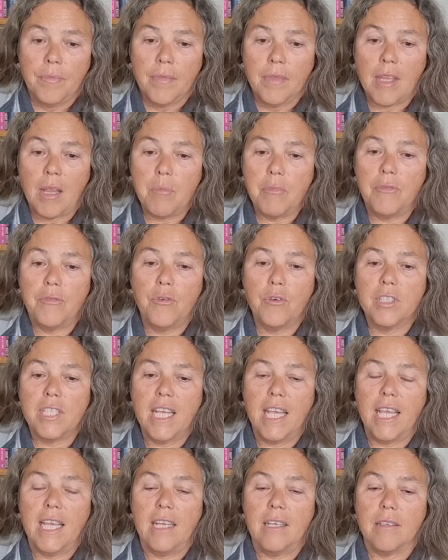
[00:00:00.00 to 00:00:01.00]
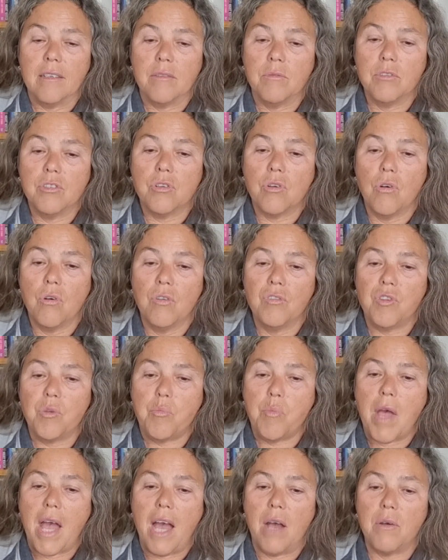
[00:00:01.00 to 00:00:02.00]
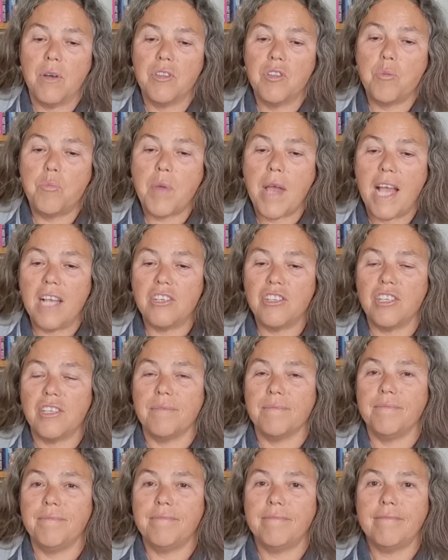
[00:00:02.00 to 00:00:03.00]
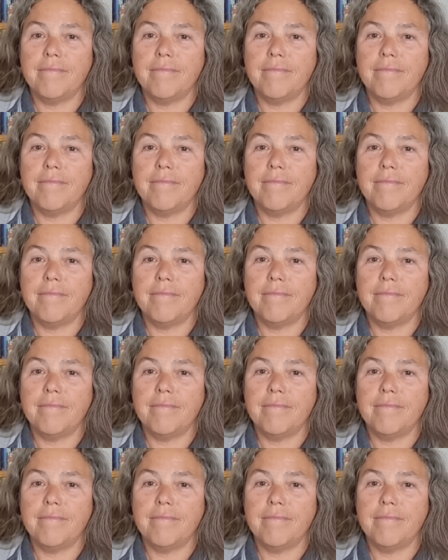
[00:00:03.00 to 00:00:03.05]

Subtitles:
Number 14 was called The Power and the Passion.